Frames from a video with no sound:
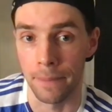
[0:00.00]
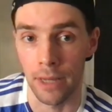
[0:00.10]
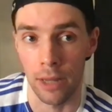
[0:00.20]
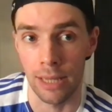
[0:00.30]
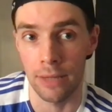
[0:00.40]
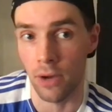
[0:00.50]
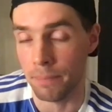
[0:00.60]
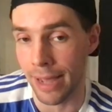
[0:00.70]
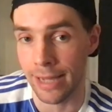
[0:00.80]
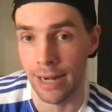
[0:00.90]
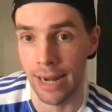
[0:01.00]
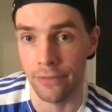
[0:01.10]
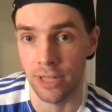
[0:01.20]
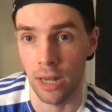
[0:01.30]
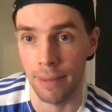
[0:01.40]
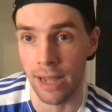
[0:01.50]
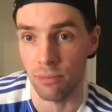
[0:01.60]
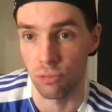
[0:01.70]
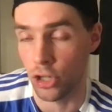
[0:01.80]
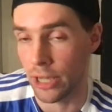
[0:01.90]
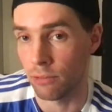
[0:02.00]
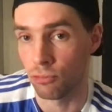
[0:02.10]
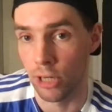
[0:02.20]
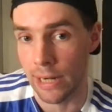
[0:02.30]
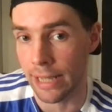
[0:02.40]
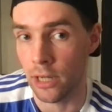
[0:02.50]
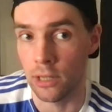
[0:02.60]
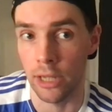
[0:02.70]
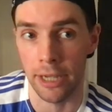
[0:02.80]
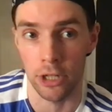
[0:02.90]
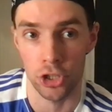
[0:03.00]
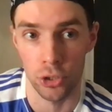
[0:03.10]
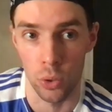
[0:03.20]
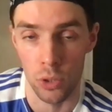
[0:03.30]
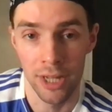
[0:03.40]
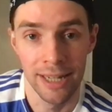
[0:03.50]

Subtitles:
Levi back in at left centre-back, looking really good, looking assured.